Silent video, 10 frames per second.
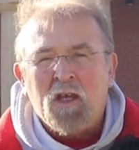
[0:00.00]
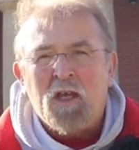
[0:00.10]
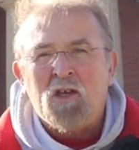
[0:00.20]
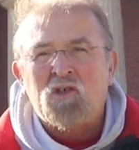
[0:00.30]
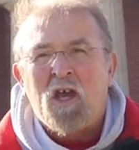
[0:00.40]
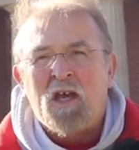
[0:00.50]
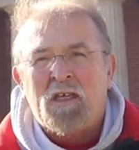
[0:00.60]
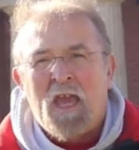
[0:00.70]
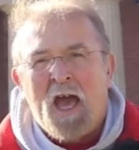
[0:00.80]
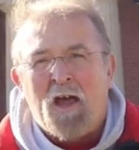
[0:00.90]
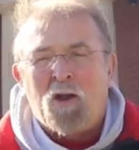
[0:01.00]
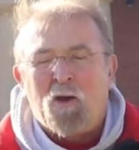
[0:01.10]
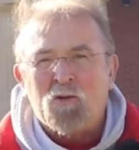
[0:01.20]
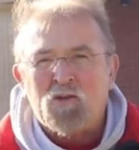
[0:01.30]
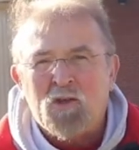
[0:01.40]
is a
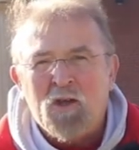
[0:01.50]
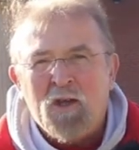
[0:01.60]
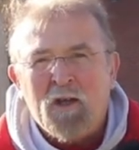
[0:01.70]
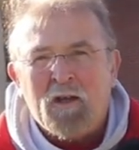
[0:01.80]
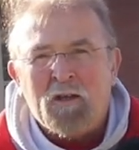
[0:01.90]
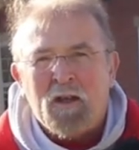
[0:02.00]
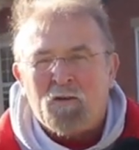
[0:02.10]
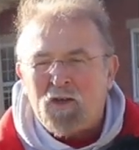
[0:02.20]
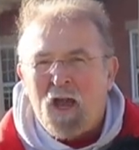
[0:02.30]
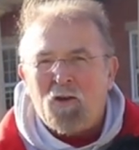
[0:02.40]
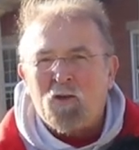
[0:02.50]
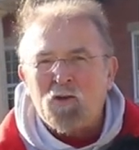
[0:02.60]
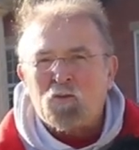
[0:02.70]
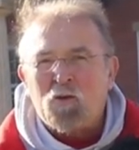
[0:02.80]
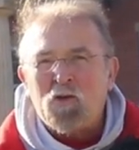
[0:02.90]
gallows. Now,
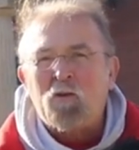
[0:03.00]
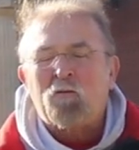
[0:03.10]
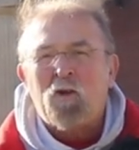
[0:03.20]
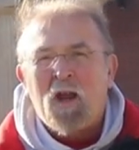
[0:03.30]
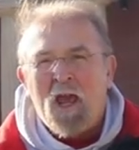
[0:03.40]
gallows were used for